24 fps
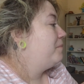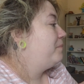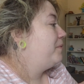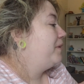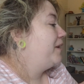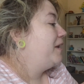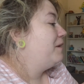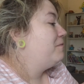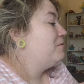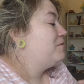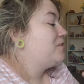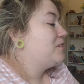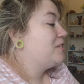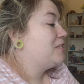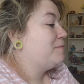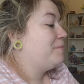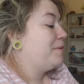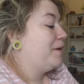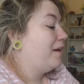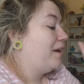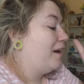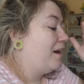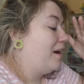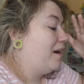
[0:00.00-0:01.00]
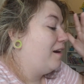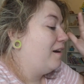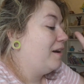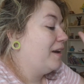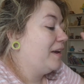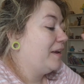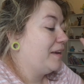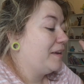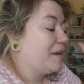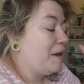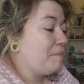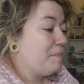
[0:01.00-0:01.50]
But it was just a bit like,
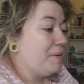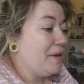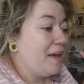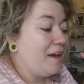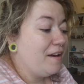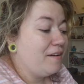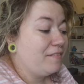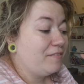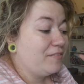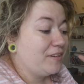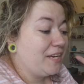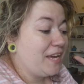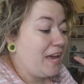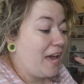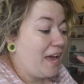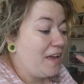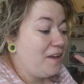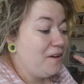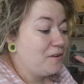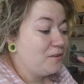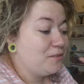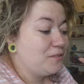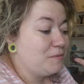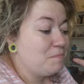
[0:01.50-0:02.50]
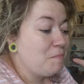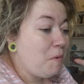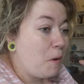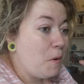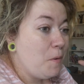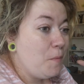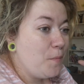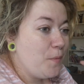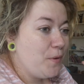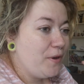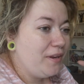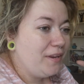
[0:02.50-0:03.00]
a bit of a chaos
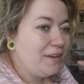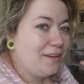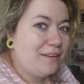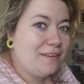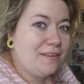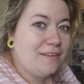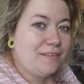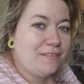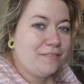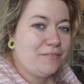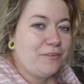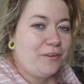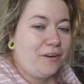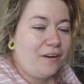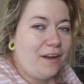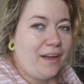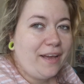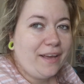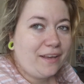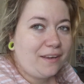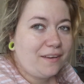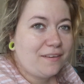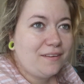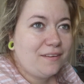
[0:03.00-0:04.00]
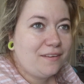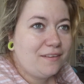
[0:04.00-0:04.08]
moment for like,